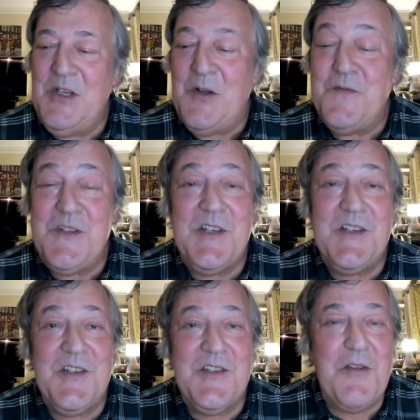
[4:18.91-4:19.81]

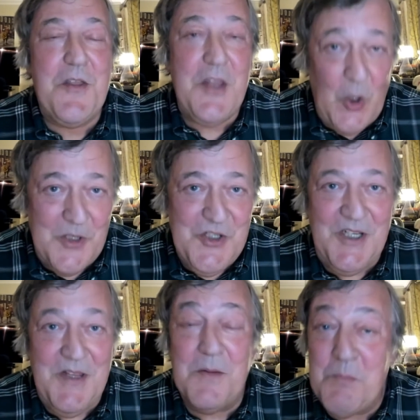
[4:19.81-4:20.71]
physics is a
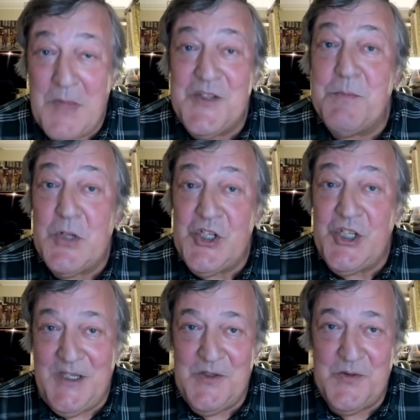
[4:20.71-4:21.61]
theology that makes
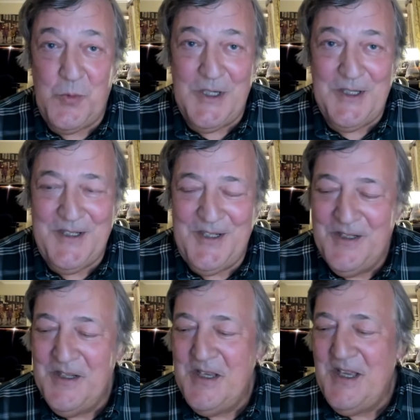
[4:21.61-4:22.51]
machines work.
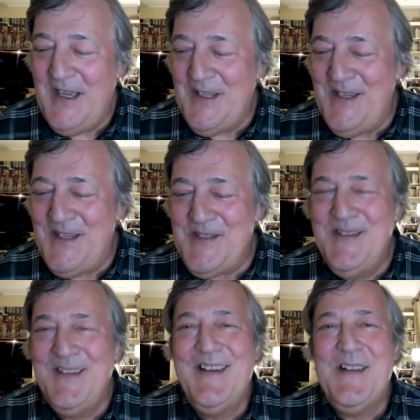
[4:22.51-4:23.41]
And
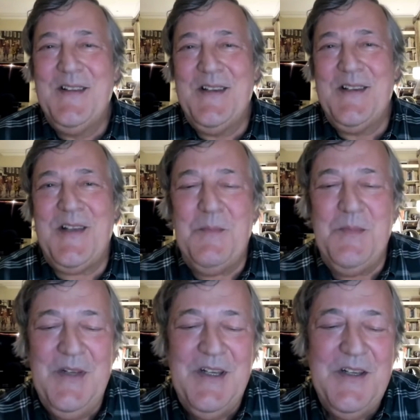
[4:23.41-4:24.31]
there's
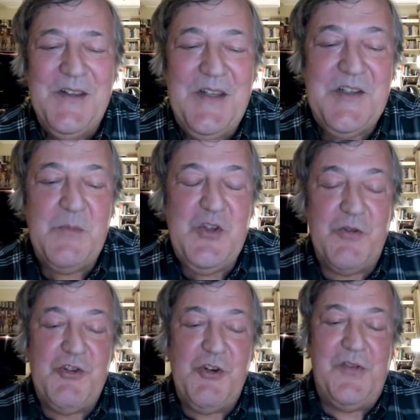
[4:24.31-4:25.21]
some
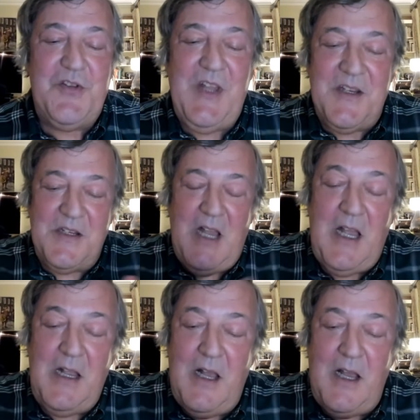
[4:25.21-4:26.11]
sort of truth in that. And
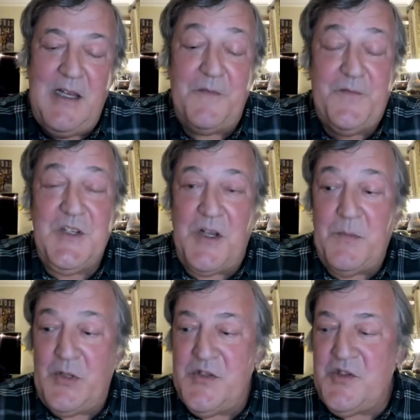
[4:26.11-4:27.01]
I love, for
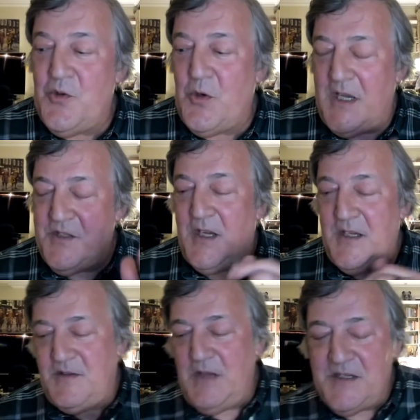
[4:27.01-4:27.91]
example, the story.
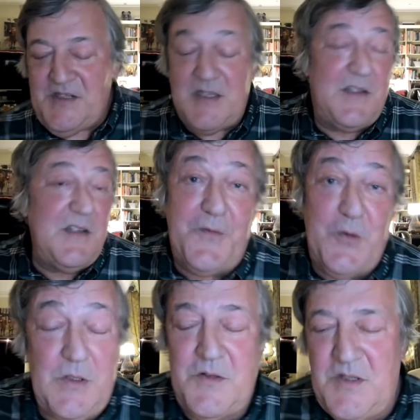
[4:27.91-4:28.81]
I tell it in a
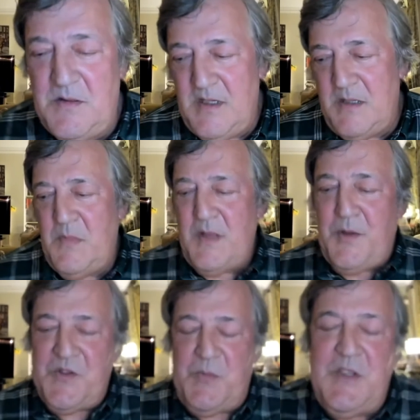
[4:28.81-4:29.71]
footnote in
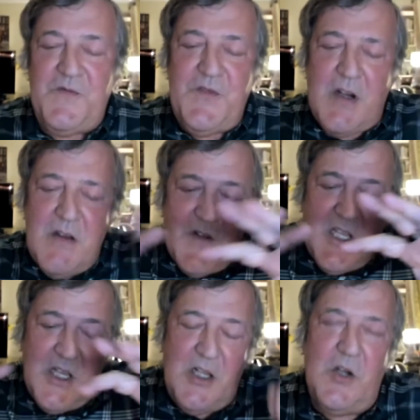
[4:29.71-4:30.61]
Mythos, but it's very,
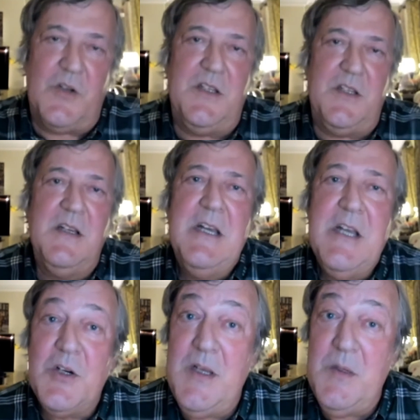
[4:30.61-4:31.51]
very early on in
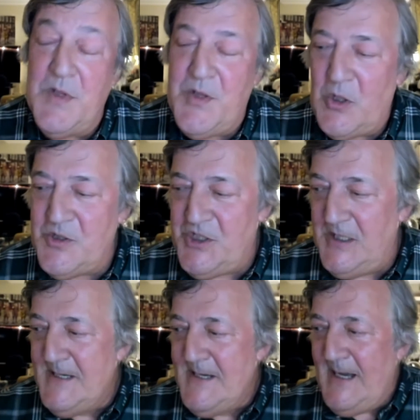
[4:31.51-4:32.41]
Greek
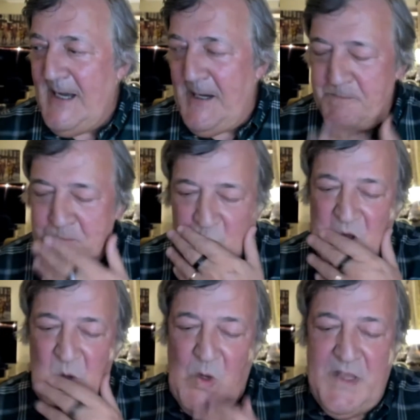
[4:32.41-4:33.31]
mythology,
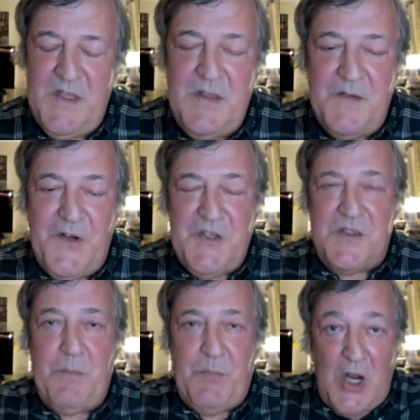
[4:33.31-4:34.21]
when
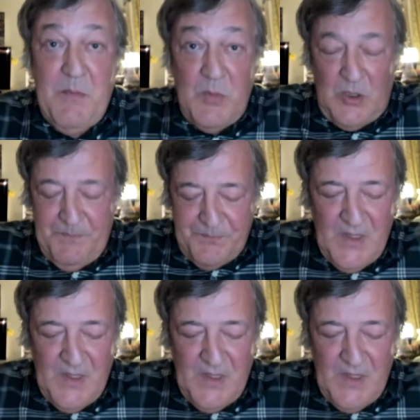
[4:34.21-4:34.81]
the primal